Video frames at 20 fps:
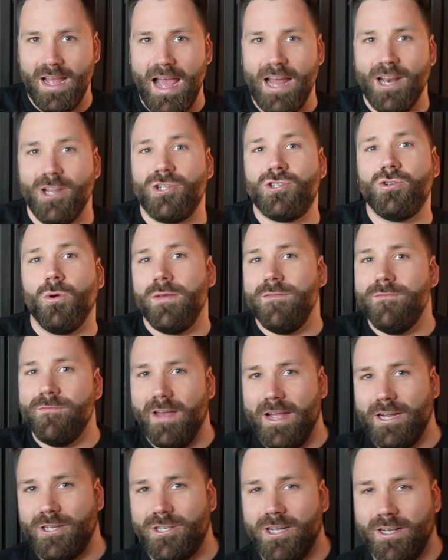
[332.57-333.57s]
and a joint
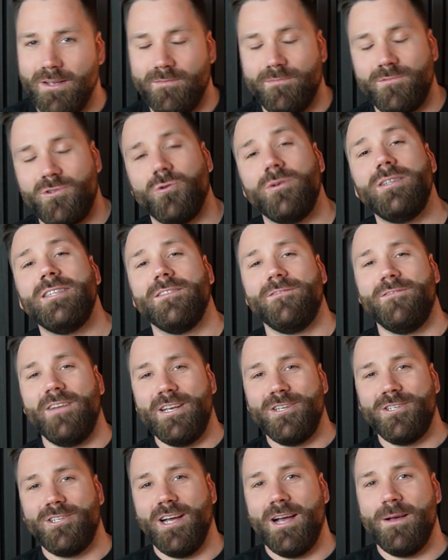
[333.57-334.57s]

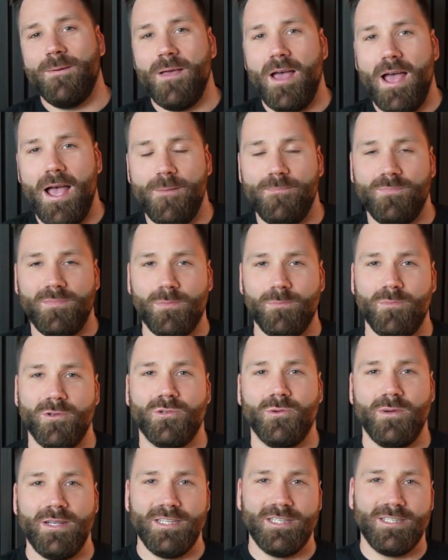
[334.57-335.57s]
venture
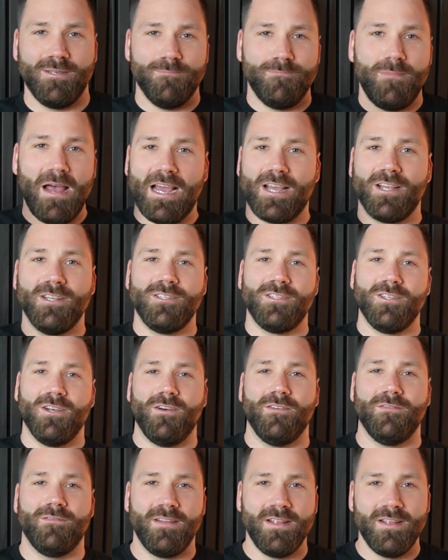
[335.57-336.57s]
between some backers
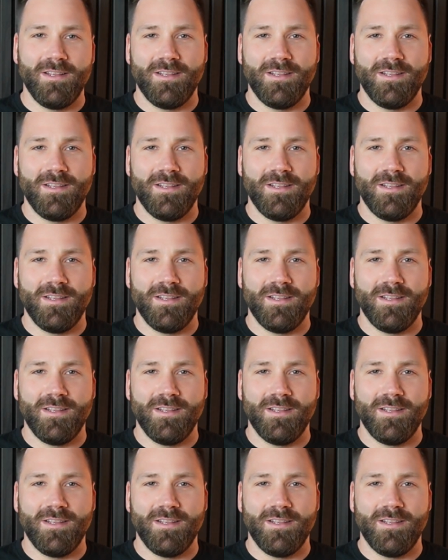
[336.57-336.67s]
of